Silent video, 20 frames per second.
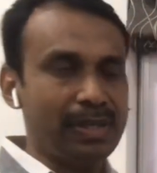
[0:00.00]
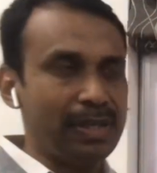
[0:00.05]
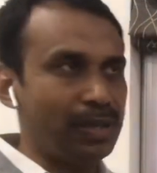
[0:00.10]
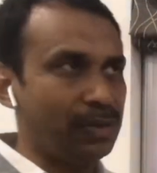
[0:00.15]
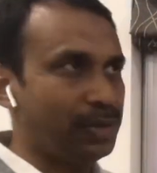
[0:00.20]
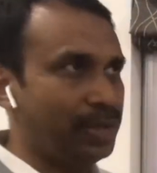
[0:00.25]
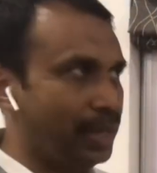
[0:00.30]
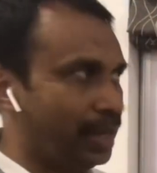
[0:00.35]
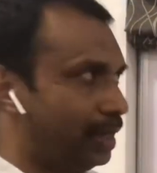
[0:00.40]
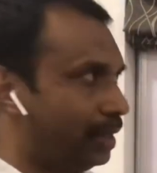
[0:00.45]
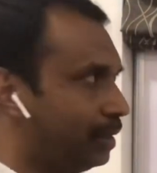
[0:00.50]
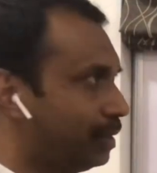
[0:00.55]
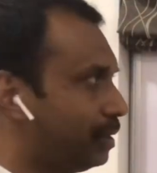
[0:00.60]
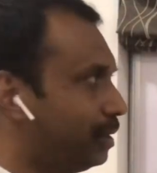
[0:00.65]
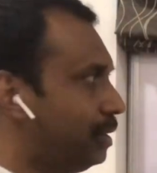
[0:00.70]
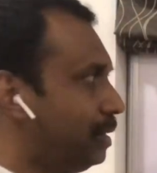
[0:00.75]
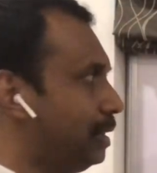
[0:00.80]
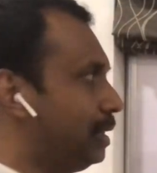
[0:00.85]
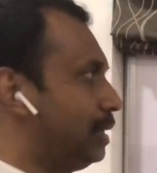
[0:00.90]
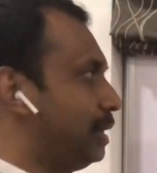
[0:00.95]
Now
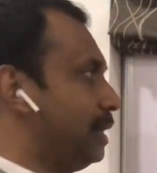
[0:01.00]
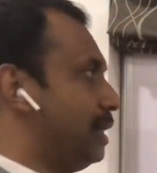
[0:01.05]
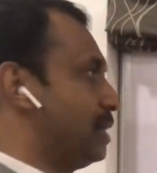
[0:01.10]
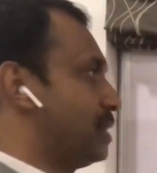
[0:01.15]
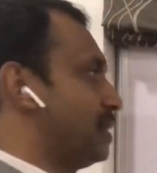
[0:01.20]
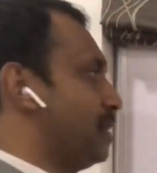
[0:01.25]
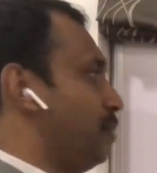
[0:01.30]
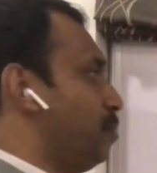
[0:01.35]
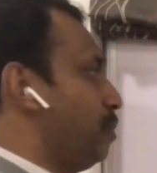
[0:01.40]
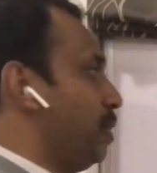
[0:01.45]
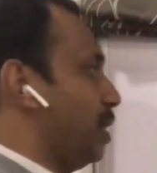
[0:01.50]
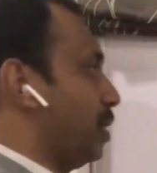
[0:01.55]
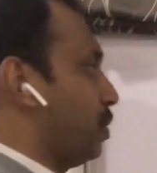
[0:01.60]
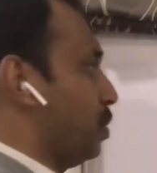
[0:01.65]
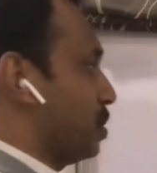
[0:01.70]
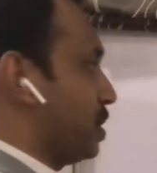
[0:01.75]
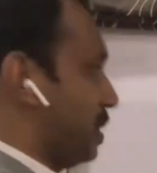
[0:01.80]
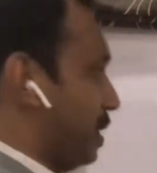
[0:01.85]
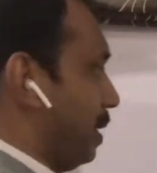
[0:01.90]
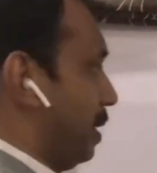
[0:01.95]
here, a simple
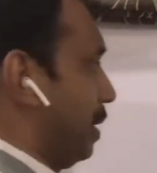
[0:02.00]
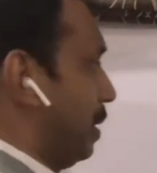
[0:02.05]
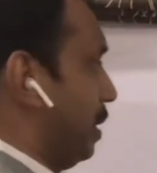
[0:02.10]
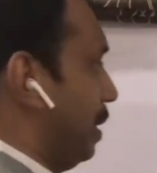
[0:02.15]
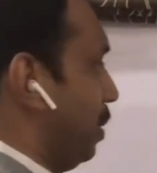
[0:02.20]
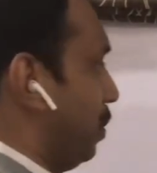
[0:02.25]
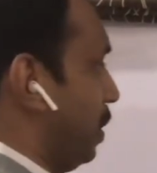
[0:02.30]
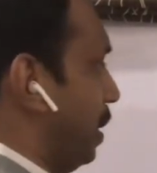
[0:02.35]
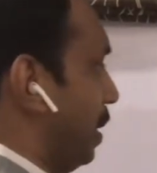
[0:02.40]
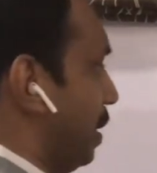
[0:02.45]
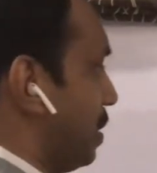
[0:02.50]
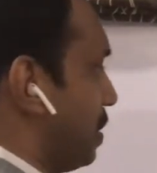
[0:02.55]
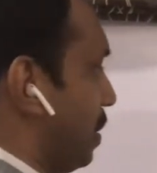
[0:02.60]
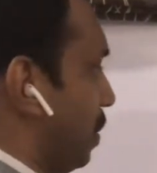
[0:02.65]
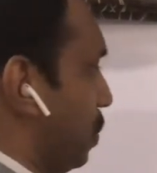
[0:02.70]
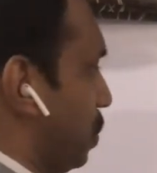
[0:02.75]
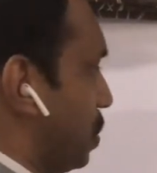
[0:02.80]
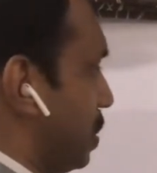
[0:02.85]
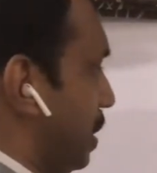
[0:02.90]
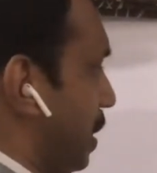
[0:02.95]
question. Now here is a
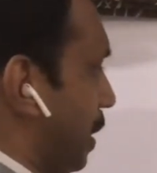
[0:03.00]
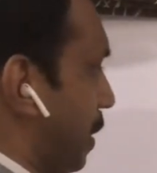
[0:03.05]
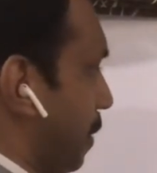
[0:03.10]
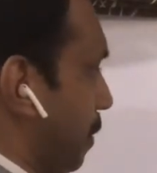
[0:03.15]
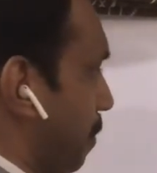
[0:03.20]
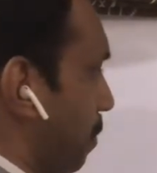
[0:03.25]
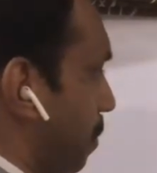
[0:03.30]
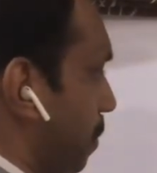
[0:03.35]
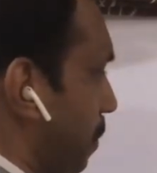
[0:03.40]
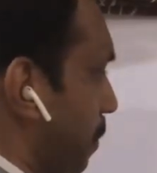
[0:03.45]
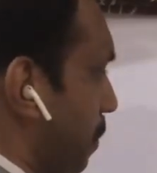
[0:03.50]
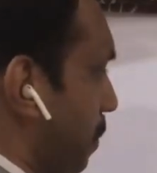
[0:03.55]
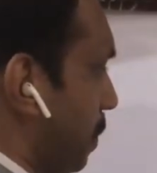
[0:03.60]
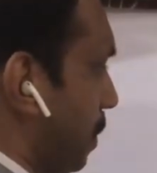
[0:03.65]
question.